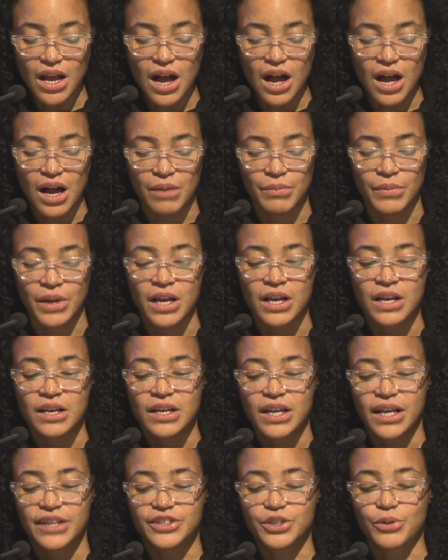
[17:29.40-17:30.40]
Um,
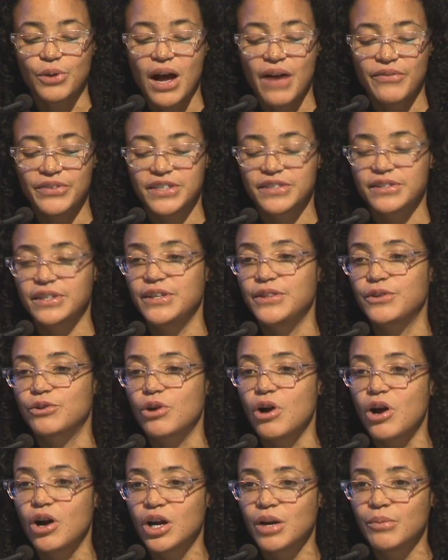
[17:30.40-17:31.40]
and so obviously
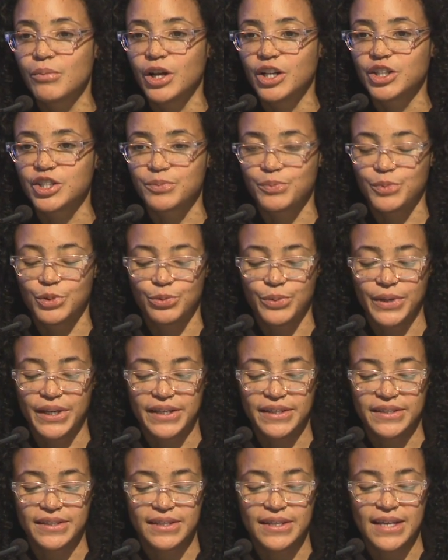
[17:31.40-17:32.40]
there are multiple
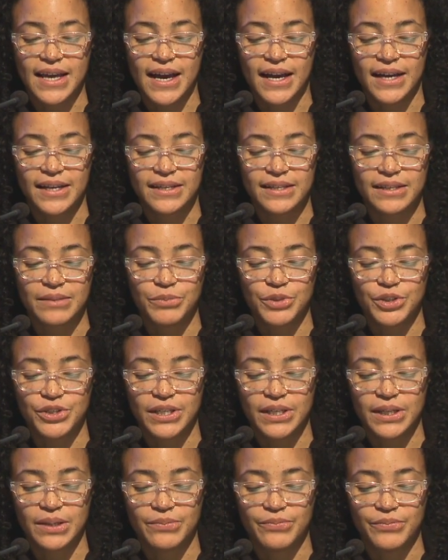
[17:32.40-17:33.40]
ways that
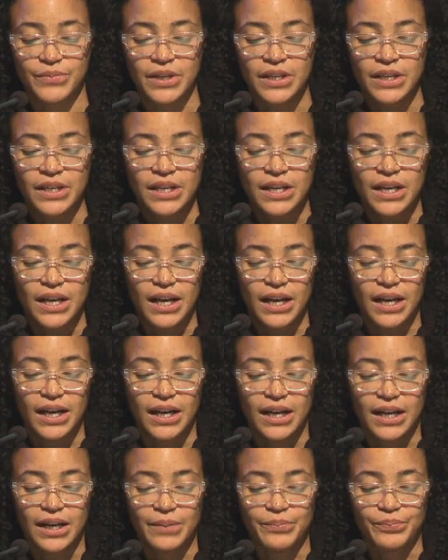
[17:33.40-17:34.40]
museum
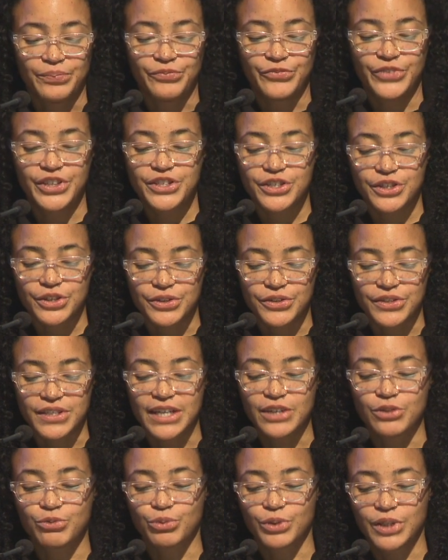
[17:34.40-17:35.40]
um, visitors
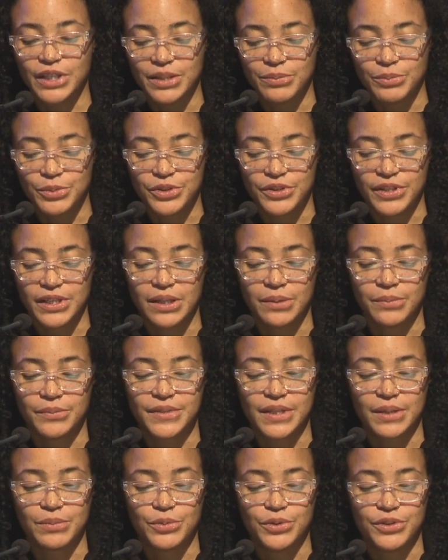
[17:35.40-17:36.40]
can read
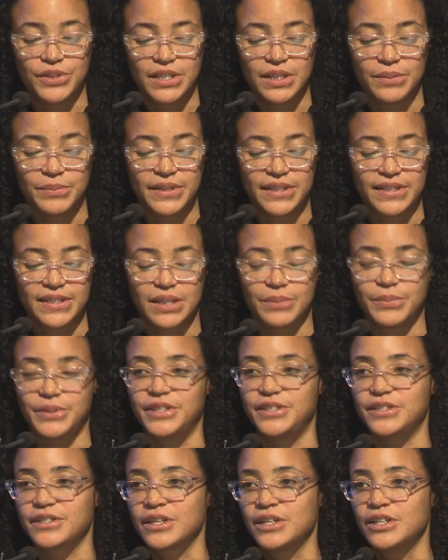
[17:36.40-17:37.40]
museums and museum
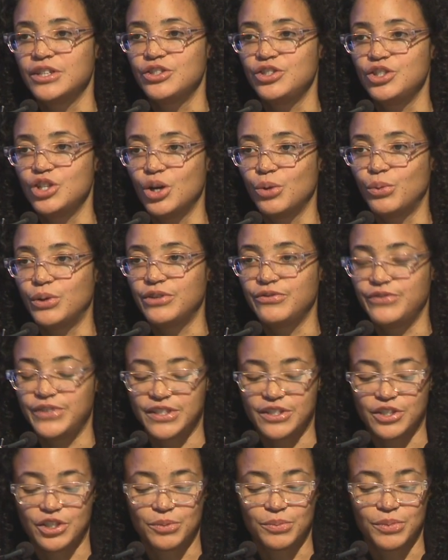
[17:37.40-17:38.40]
exhibits. No one
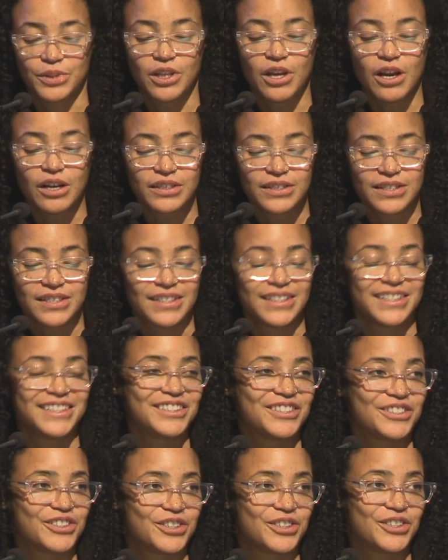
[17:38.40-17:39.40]
visitor belongs to
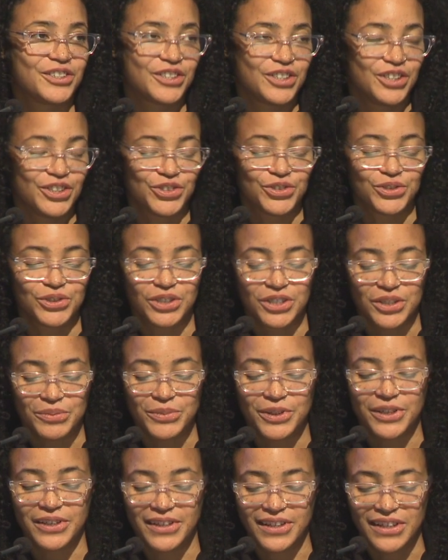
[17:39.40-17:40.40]
his or her cultural
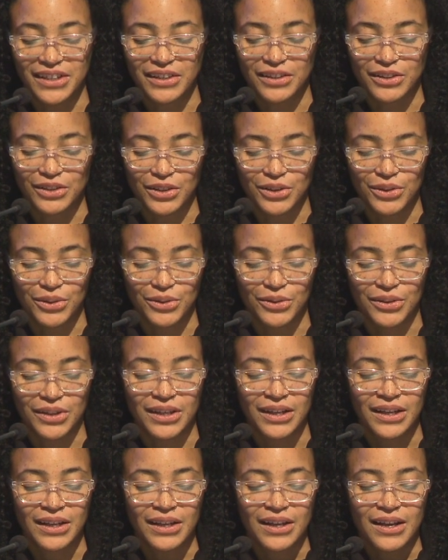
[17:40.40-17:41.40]
community alone.
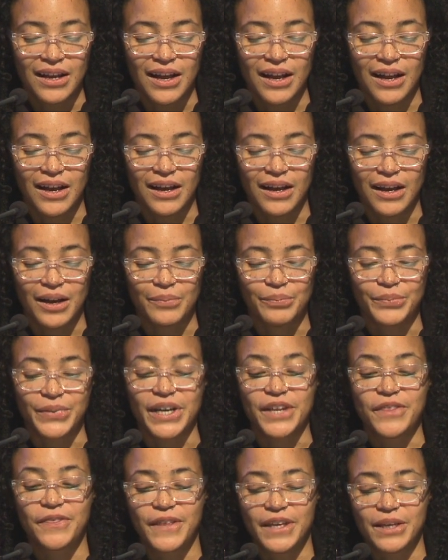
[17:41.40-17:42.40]
Um, but
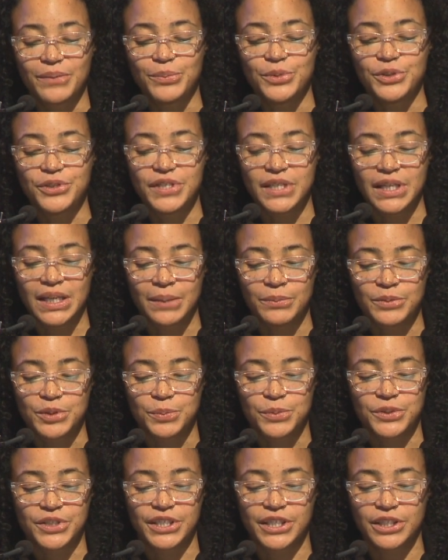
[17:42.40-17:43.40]
I think museums,
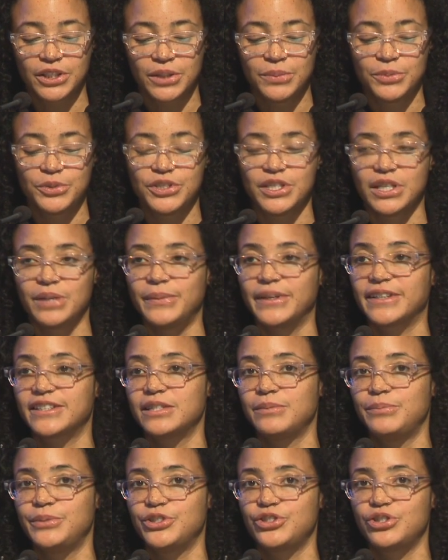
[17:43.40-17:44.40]
particularly museum
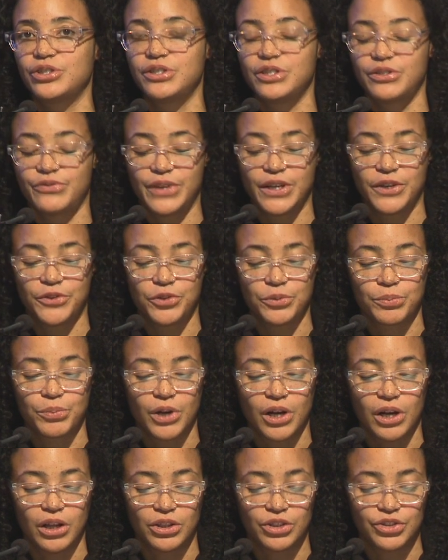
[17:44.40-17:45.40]
exhibitions of
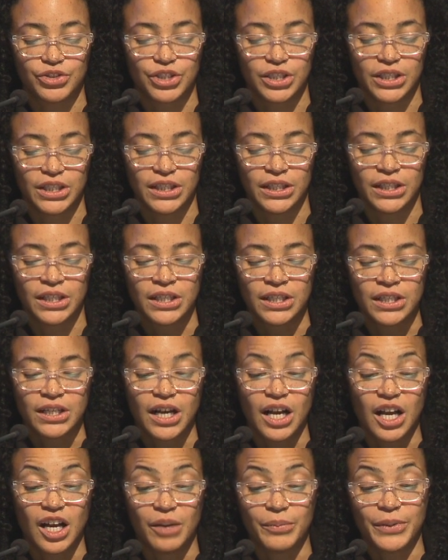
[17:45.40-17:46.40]
anthropology
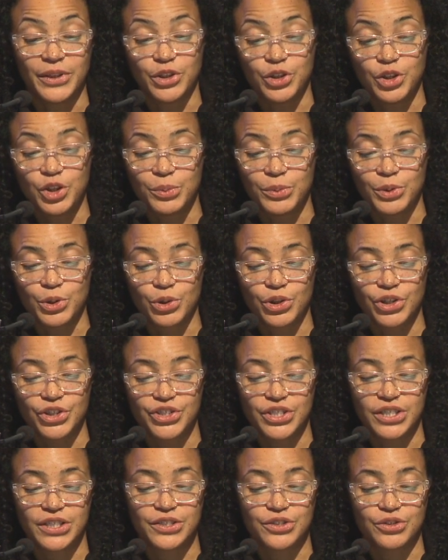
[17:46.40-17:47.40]
um, and human
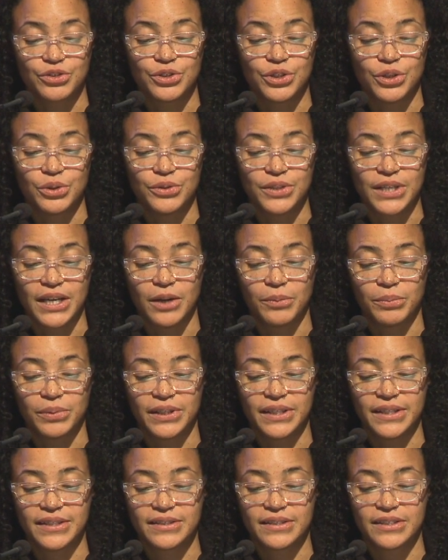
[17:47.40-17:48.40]
origins, are no doubt
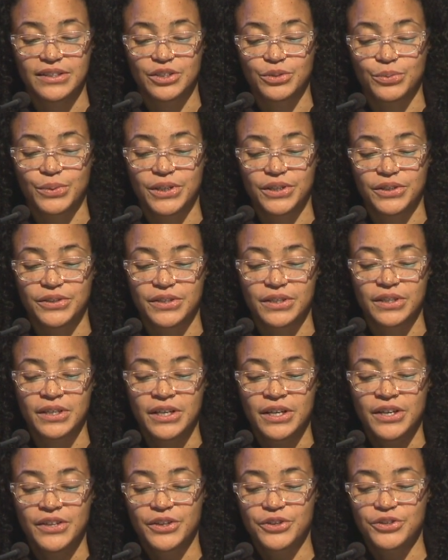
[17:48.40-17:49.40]
places where
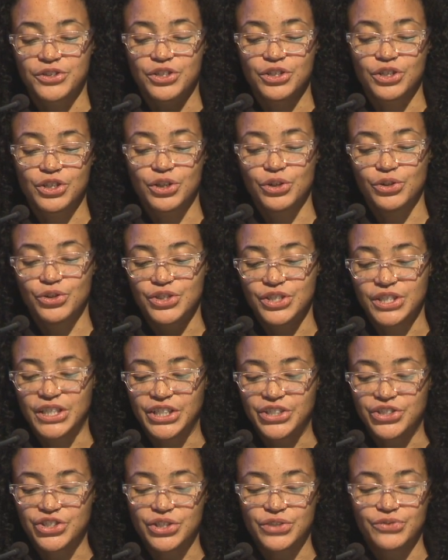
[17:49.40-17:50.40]
there's a
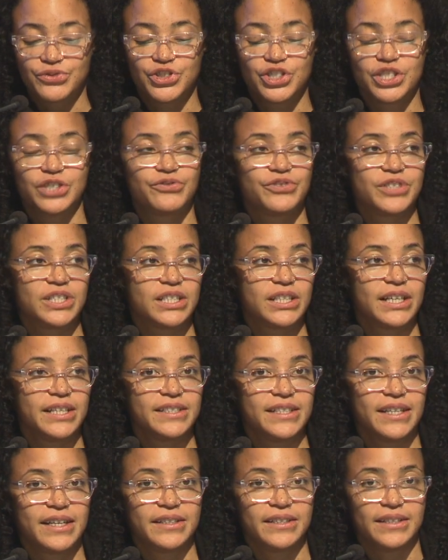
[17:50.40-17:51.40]
negotiation of shifting
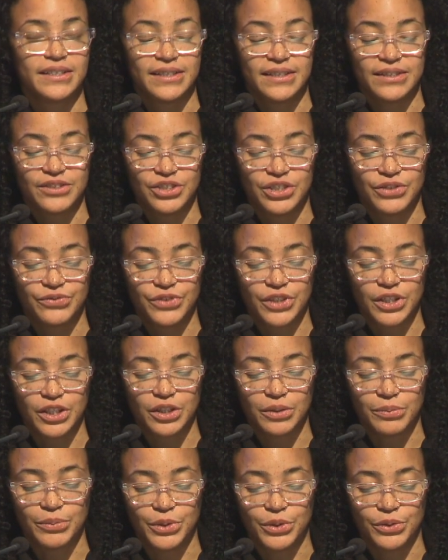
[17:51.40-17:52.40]
identities, shifting
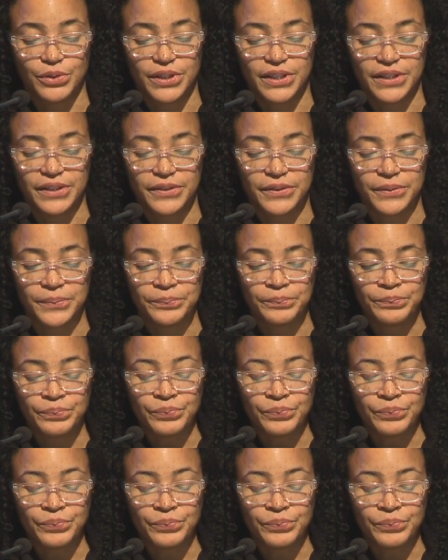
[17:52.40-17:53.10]
communities.